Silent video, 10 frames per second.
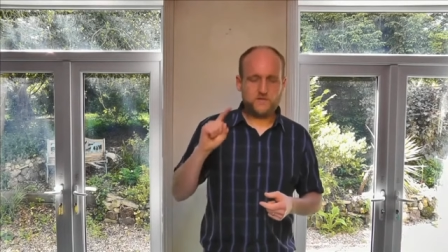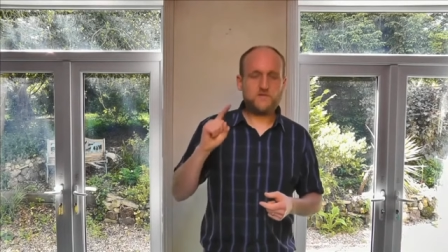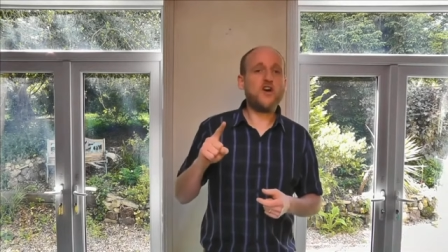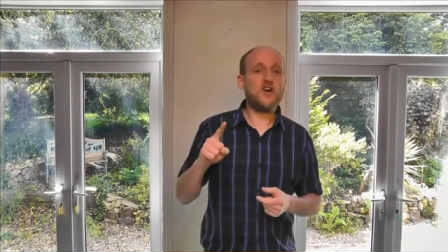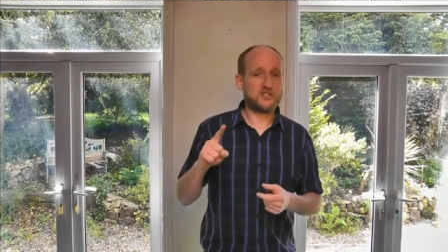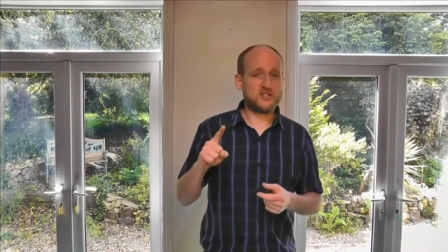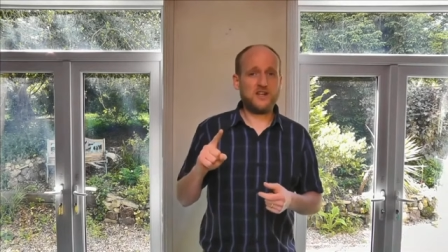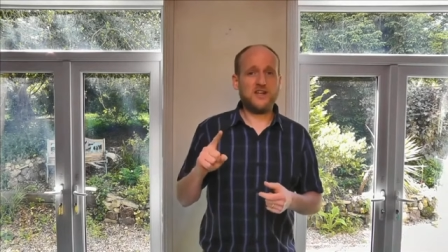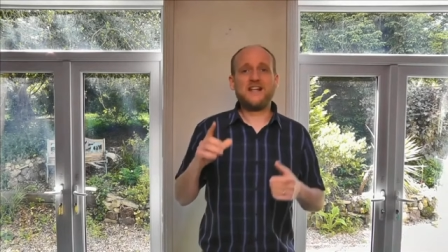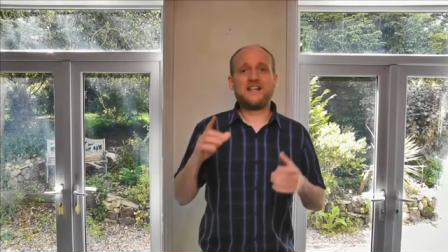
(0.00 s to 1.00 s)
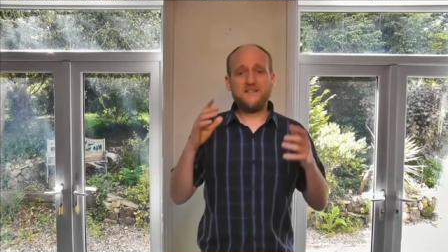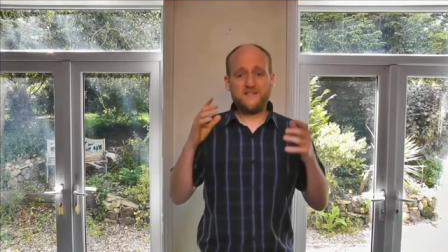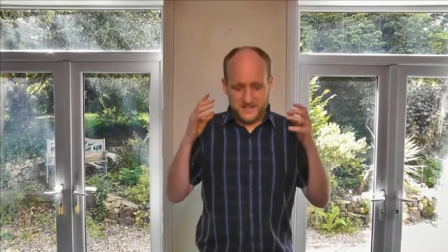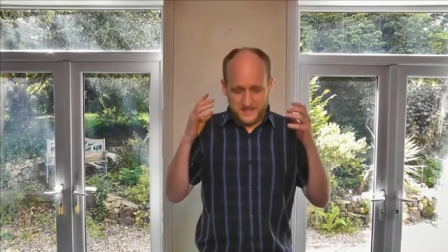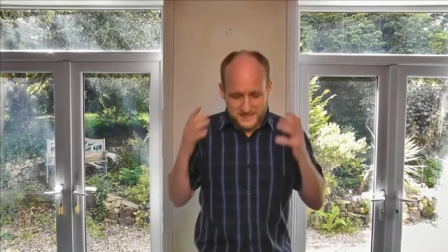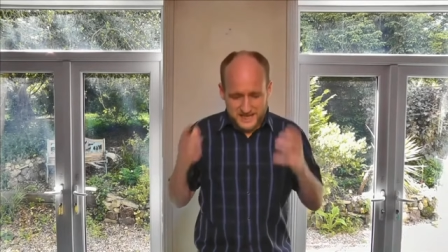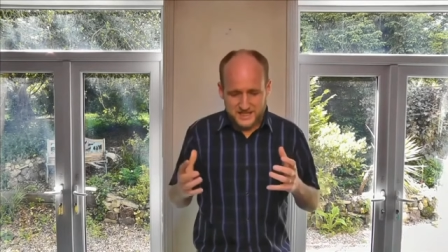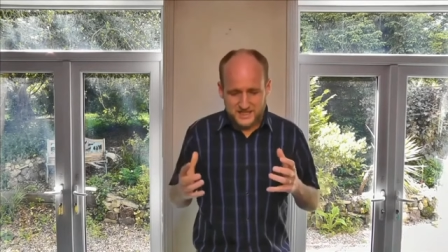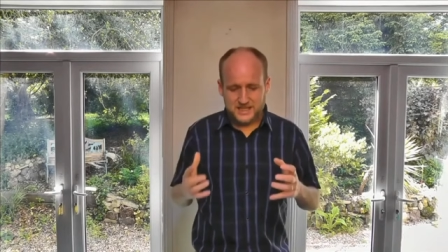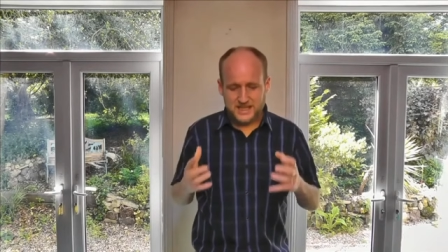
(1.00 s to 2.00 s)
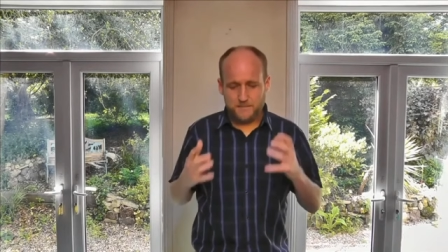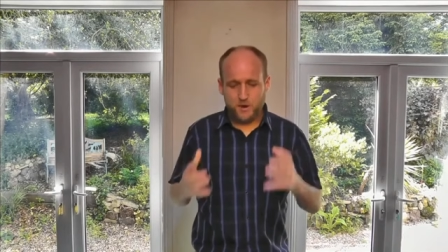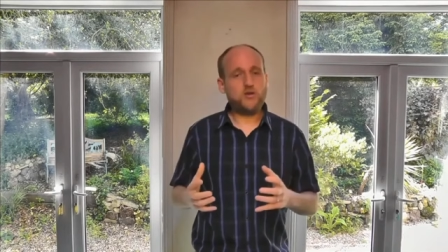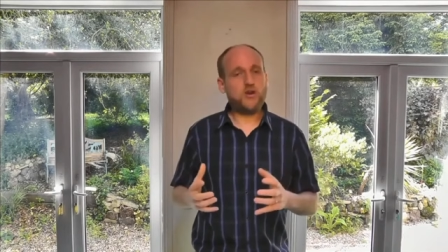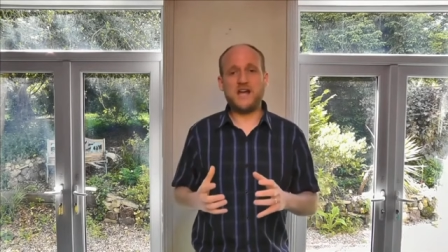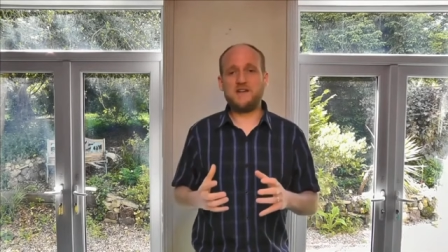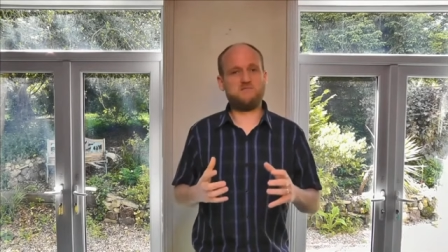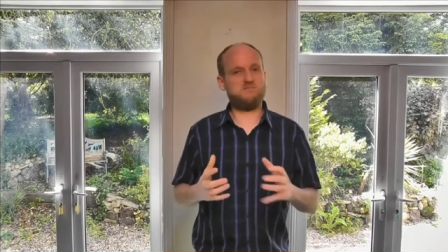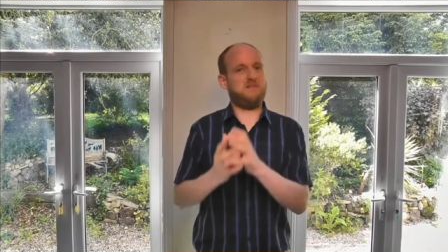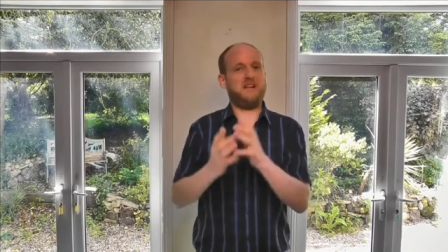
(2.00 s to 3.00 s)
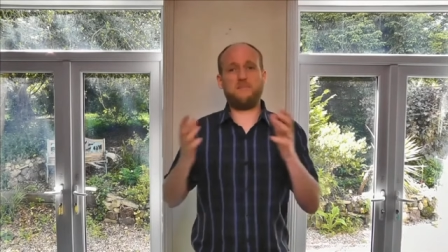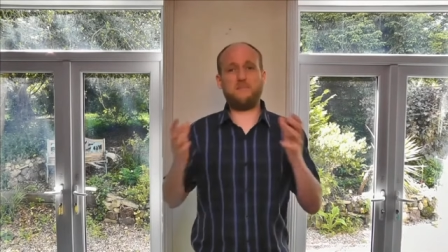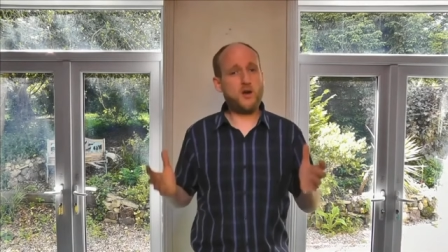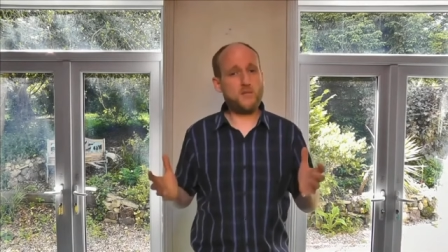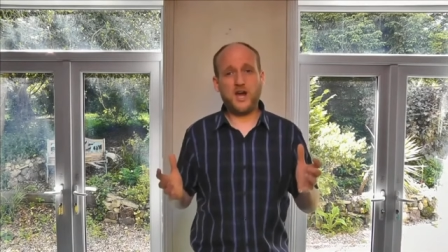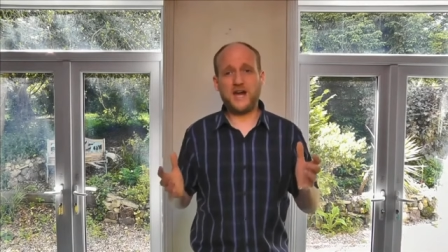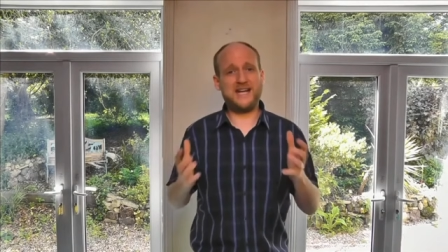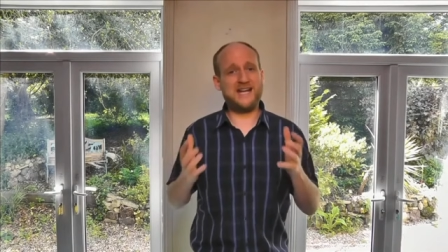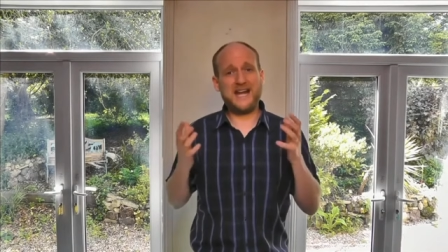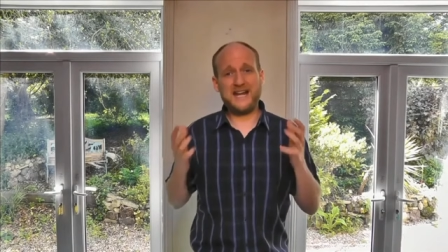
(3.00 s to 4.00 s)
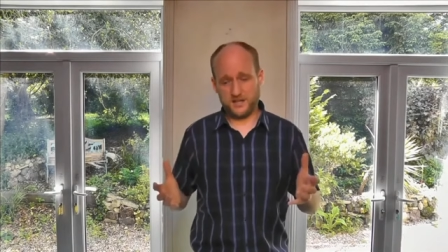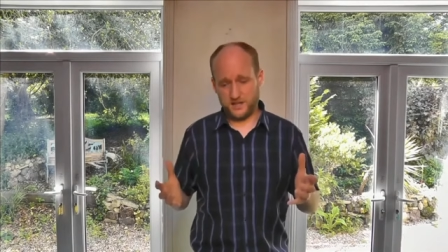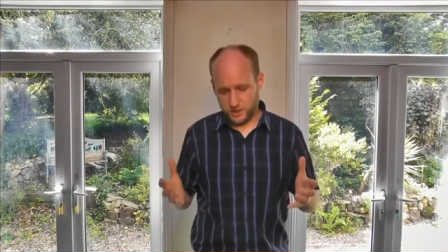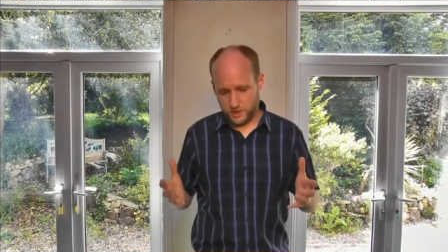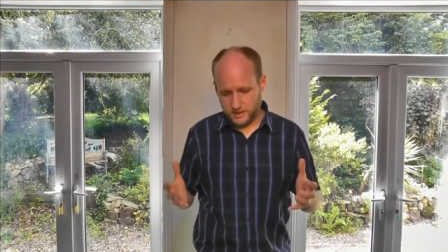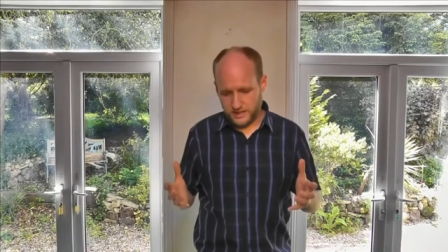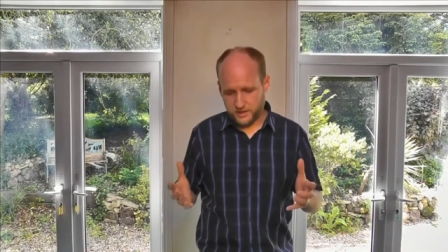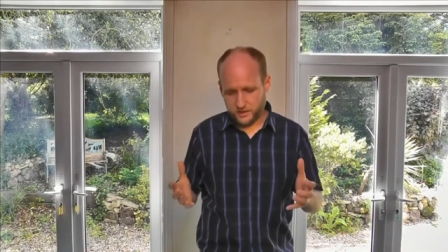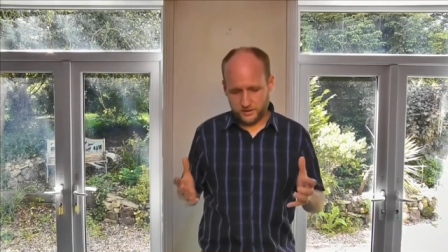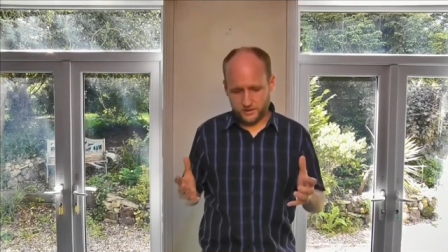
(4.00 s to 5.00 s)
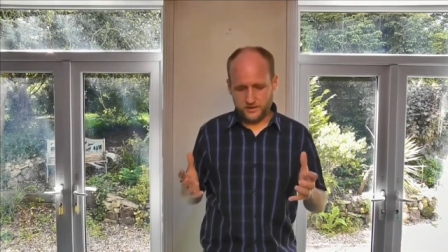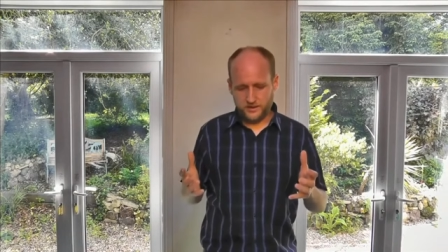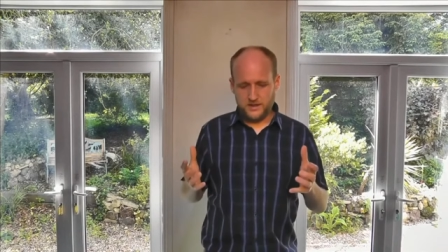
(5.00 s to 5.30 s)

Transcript: First, living a sexually immoral life, at the bottom line, it ain't going to do you any good.